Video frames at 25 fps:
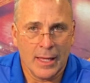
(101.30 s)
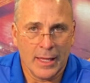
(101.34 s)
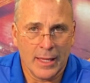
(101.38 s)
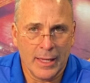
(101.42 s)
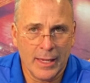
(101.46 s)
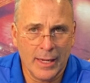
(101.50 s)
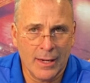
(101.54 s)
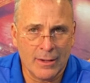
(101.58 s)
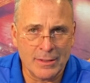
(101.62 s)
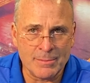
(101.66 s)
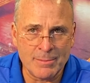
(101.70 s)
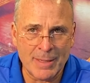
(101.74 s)

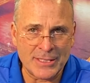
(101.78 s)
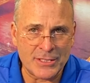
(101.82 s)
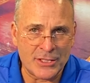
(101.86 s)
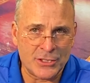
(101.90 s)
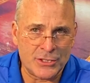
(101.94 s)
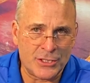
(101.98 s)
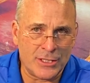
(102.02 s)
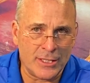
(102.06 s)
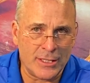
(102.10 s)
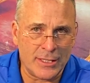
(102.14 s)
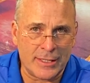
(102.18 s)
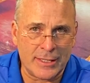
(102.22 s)
You know, his
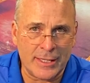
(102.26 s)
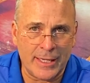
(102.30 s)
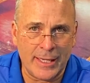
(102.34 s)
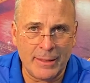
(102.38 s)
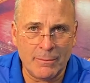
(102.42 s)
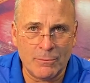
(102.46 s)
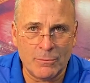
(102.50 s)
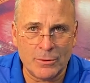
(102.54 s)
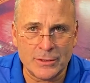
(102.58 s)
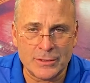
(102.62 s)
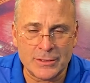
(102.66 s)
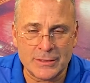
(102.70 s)
message to the
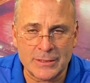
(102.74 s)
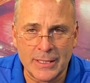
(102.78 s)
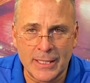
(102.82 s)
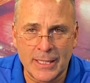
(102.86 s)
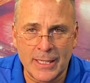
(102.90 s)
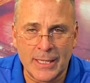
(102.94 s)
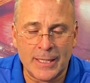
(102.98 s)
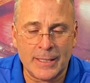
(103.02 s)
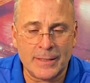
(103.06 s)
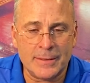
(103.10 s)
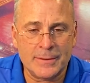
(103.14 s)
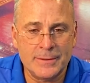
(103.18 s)
team was,
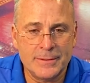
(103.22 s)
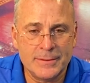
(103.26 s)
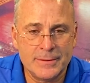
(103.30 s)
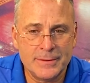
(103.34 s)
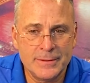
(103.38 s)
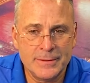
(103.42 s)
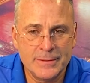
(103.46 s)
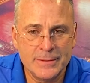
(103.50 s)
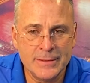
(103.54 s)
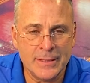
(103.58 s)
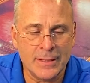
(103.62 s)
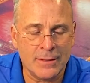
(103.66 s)
uh,
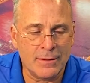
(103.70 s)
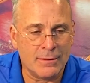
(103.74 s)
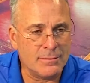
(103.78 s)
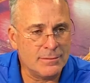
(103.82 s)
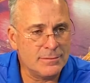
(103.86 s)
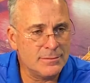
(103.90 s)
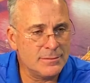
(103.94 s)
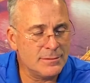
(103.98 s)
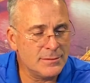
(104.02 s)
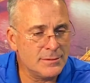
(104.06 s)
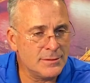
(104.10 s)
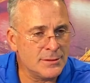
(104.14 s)
you know,
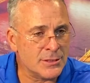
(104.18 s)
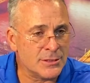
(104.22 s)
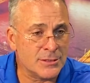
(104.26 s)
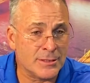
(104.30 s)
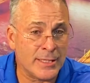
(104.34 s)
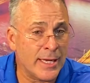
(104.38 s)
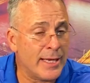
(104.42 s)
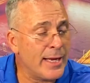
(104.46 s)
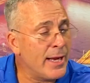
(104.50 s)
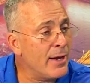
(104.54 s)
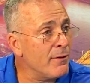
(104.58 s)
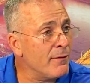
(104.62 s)
just
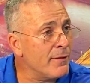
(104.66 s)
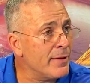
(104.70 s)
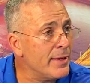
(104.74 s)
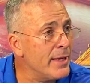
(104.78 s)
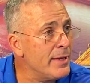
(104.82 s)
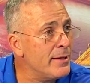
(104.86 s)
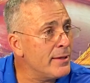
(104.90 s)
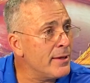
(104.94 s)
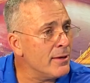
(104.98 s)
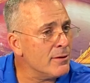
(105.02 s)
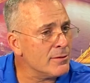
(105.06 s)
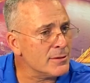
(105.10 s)
take care of the
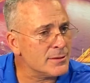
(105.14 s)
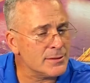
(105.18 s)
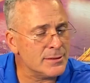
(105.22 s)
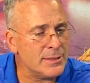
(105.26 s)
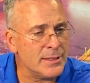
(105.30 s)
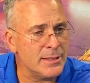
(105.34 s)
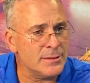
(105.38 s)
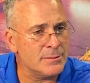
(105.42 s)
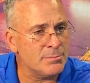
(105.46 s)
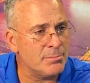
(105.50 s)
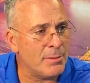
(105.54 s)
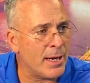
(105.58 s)
details, and
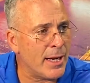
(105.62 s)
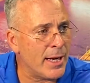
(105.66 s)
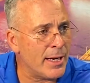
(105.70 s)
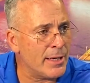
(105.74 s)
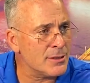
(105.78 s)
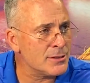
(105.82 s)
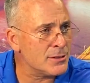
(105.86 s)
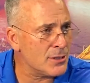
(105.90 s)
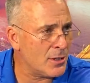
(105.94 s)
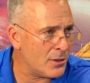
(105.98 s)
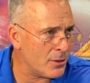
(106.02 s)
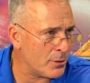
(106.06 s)
he's behind
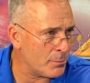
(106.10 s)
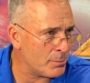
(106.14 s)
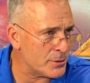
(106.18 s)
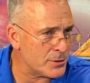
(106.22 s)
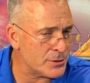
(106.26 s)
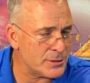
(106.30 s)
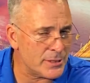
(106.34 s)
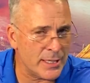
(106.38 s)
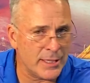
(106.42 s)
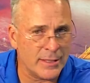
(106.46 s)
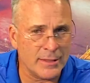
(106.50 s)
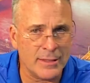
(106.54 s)
us
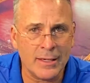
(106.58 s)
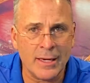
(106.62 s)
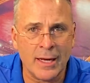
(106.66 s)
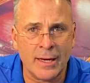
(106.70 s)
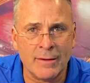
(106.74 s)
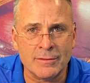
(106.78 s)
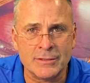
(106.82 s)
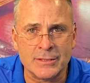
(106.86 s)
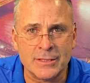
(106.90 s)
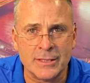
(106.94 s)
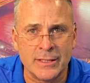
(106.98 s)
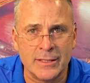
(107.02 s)
100%. And
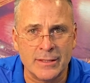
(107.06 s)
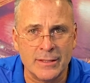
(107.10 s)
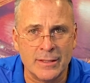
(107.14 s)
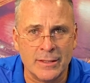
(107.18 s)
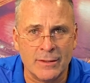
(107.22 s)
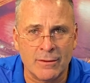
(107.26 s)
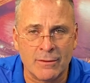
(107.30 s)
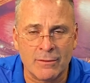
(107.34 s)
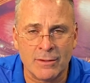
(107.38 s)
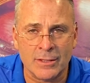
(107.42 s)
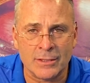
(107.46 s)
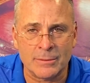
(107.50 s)
obviously, you know,
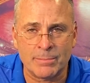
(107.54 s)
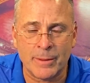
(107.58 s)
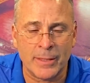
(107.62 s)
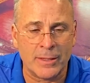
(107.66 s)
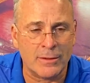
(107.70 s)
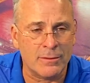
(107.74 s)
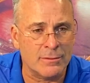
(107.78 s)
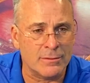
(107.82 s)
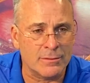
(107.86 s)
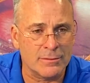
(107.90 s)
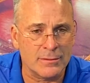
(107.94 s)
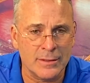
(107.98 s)
Chris
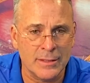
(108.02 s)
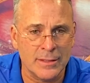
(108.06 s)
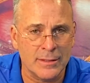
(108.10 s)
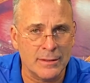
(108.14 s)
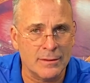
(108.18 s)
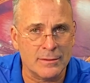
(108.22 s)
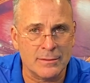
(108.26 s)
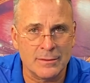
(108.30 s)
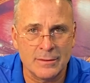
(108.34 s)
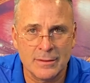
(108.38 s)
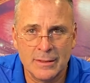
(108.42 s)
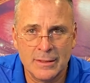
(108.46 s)
Bickle, you
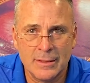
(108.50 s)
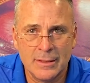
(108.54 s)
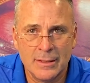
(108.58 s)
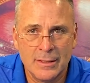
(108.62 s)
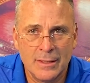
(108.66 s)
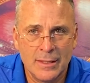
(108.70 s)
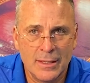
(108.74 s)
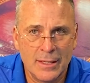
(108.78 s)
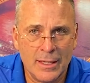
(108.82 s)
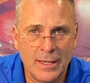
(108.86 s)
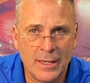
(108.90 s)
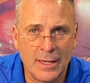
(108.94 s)

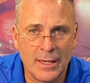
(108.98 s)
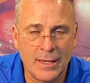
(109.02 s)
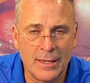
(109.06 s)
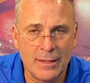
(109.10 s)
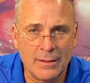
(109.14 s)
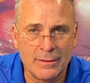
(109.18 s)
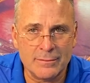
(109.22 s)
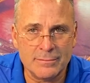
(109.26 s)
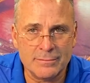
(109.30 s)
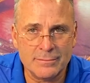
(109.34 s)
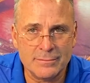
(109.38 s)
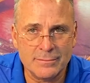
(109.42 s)
know, um,
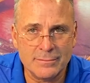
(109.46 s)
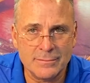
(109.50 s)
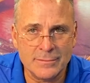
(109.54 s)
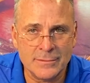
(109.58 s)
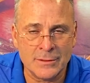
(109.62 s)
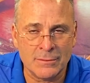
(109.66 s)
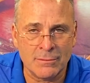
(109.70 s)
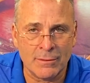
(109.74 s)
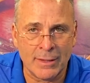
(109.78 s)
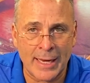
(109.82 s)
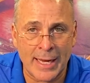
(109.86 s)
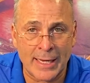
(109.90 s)
the
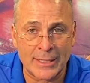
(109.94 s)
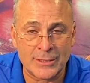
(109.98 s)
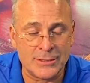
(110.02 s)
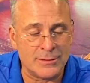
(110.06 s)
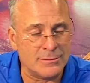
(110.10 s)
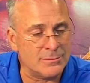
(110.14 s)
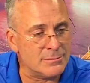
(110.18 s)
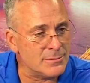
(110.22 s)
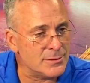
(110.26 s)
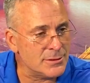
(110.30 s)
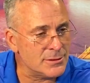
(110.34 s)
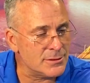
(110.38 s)

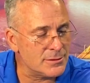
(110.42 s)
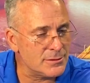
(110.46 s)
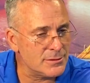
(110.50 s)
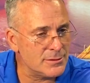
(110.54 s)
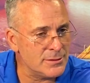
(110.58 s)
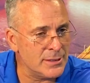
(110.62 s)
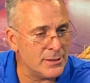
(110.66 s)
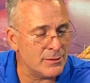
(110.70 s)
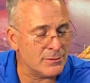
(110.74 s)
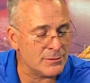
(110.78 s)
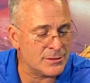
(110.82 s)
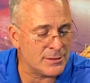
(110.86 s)
reaction was,
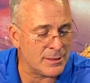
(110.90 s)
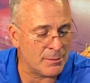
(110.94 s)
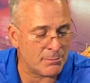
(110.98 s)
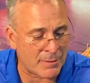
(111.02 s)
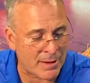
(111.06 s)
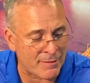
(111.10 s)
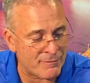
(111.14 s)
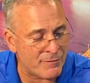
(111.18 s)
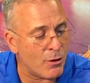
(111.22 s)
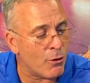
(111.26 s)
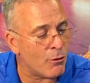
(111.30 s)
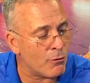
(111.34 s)
you know, something
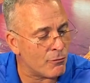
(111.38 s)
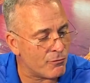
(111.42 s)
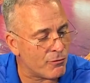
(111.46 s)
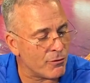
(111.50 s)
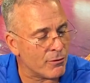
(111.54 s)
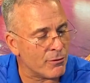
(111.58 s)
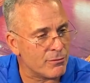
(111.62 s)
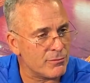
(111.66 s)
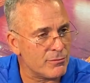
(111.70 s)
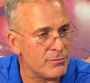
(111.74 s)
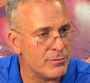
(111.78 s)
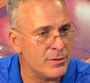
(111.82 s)
I've known
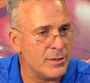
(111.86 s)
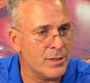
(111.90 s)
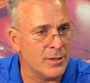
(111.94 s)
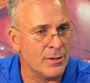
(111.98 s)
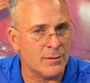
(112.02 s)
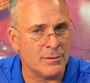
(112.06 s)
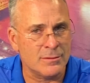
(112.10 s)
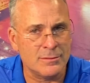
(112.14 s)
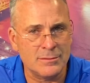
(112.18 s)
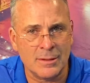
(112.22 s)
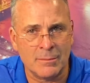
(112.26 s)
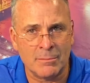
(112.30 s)
for, you know,
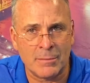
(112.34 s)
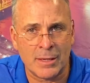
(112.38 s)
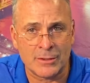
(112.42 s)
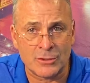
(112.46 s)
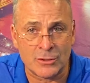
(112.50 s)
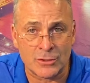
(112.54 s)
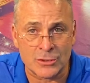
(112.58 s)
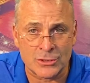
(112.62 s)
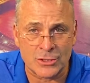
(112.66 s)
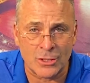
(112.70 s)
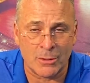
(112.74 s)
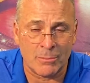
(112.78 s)
a month
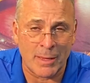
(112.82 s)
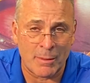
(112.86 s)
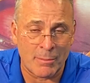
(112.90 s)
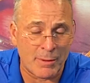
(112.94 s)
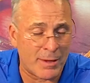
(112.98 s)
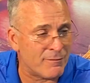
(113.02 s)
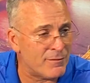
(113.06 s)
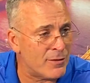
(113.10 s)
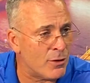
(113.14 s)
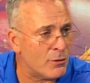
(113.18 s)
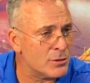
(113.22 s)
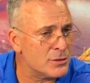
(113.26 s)
or so. Maybe
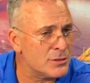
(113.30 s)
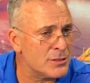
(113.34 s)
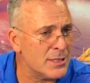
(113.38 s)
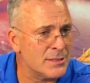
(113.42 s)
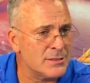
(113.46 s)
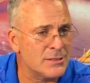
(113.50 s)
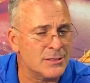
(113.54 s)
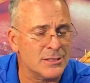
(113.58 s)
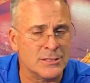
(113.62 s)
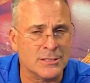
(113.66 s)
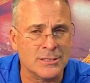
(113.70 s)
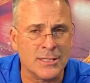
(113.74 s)
I've known
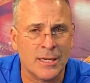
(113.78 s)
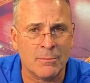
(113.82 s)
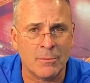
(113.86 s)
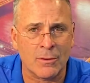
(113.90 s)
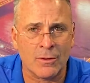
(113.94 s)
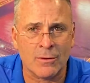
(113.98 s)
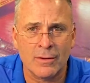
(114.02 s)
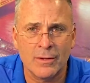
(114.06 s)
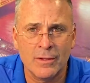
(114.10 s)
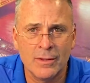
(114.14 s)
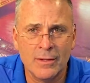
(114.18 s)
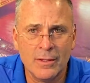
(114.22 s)
since the
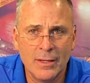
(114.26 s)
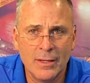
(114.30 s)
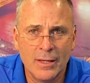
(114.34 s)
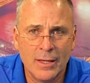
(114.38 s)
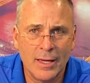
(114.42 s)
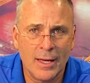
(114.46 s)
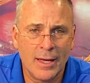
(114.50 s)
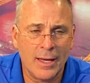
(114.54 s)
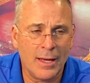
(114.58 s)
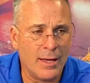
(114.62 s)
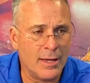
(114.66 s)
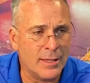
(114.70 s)
summer.
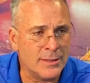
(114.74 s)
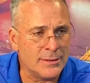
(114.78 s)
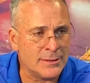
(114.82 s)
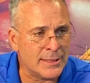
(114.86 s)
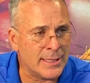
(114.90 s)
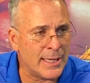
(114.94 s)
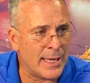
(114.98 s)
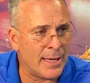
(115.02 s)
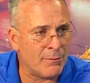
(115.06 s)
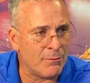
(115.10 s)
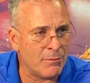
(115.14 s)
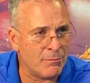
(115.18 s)
Uh, he's a
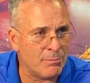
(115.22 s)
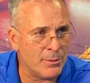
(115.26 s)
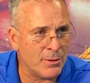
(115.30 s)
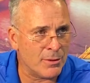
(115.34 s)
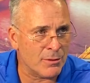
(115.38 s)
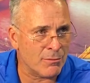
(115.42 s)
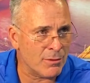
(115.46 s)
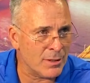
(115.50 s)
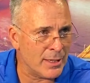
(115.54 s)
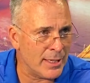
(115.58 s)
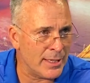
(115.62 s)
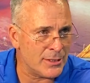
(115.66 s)
guy we built a
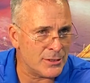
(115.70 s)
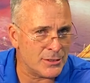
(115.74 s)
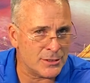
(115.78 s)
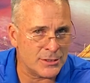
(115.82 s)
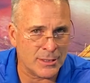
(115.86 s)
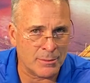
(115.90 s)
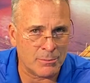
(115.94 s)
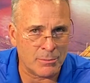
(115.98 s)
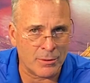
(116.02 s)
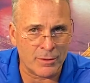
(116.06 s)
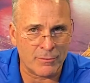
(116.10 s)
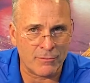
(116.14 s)

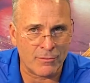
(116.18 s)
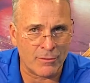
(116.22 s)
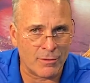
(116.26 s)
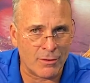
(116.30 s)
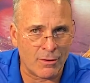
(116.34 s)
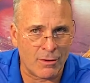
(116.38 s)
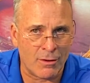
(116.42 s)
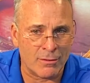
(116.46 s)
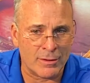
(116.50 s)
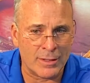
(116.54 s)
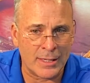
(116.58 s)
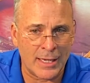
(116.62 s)
relationship with for a
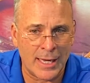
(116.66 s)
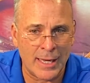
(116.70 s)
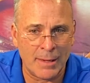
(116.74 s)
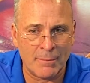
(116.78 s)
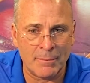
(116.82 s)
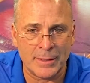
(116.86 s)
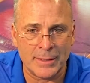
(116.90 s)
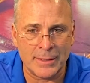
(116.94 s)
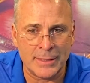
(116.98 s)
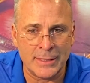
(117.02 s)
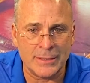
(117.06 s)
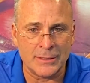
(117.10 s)
long time,
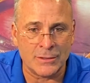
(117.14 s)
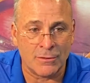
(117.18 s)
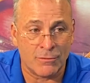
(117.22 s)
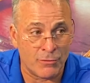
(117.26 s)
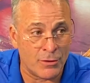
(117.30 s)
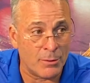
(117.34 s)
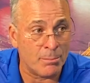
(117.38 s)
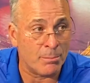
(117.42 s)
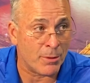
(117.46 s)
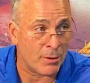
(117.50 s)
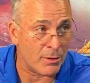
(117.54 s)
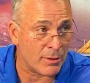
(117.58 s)
and he's a
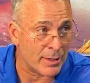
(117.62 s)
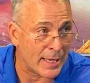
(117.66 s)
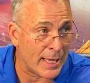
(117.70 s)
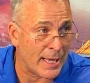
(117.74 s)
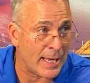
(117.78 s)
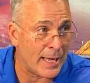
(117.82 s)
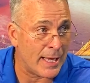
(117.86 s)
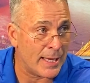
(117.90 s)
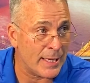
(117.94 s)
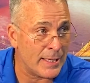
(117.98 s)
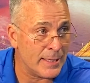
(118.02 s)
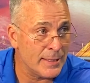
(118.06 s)
football
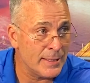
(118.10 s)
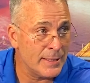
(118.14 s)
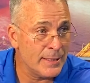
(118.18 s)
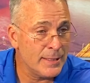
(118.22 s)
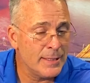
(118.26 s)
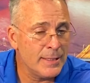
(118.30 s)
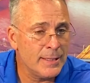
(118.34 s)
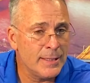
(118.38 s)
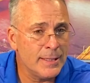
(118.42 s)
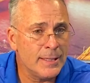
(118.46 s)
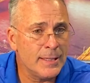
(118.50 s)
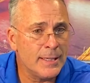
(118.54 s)
guy,
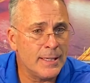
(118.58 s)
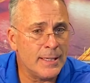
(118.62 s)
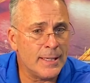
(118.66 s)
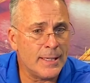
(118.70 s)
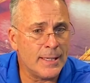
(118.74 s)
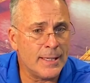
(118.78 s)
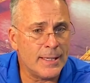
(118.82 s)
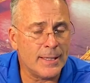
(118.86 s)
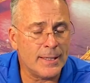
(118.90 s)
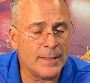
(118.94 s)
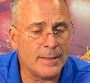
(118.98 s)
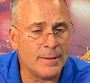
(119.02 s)

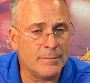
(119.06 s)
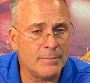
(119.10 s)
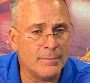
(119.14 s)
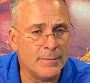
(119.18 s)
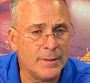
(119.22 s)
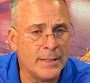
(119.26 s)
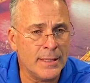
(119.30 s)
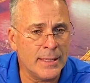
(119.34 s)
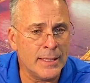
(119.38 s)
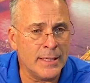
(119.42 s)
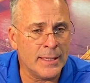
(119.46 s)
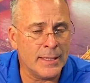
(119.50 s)
um,
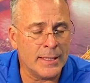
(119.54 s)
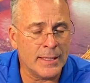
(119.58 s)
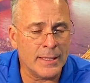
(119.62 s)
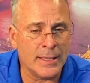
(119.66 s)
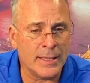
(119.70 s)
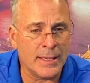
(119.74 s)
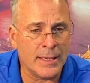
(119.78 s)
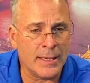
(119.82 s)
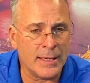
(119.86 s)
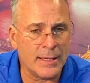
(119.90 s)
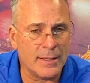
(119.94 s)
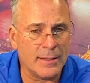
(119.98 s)
and
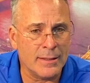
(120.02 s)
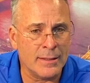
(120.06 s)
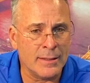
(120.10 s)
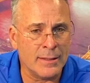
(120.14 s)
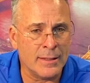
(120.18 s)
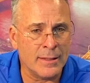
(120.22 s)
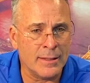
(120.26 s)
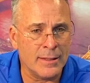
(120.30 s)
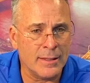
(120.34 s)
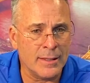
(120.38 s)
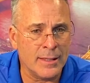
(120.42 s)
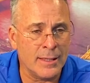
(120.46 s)
uh, and
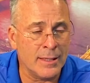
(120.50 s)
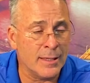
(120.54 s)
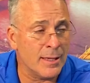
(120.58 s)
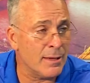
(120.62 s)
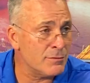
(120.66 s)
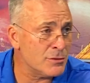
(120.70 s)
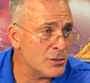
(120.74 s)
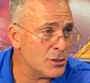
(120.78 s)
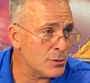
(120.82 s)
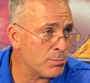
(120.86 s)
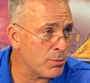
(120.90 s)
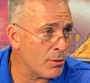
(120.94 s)
he, he, loves
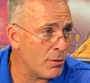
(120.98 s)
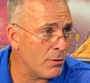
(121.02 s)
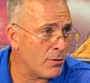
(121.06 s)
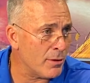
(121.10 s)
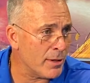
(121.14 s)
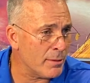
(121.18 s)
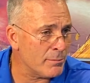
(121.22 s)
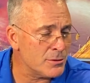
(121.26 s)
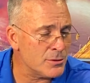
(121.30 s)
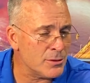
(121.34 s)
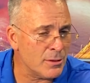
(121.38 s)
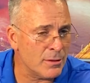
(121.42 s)
this program.
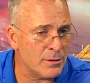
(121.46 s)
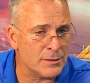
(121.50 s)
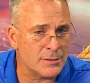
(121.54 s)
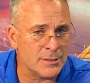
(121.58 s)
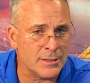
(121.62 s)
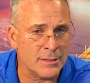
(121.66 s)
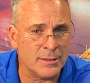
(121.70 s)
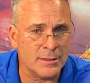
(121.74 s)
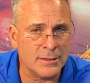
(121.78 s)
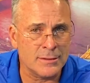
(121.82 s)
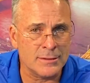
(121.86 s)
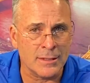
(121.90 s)
So it's
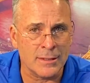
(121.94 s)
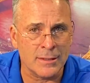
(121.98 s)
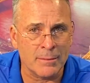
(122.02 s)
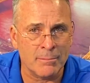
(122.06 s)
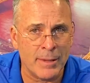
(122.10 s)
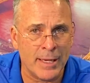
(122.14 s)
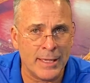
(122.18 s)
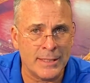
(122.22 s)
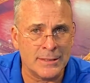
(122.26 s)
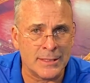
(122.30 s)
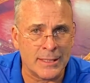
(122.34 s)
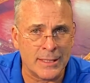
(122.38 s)
a, it's an
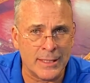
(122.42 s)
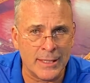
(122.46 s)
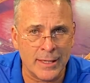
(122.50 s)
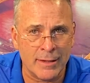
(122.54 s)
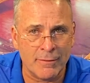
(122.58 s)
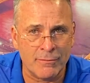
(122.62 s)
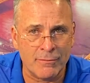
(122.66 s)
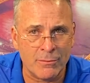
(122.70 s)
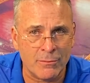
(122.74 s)
amazing gift.